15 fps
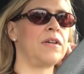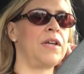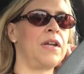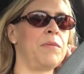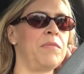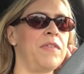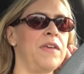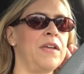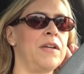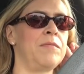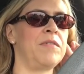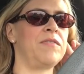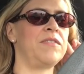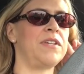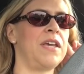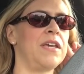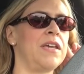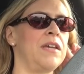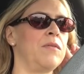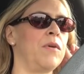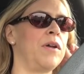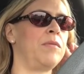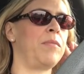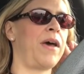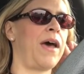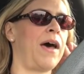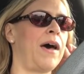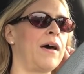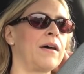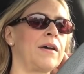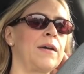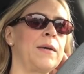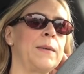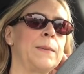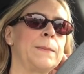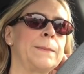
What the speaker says: and I'm thinking of taking one back.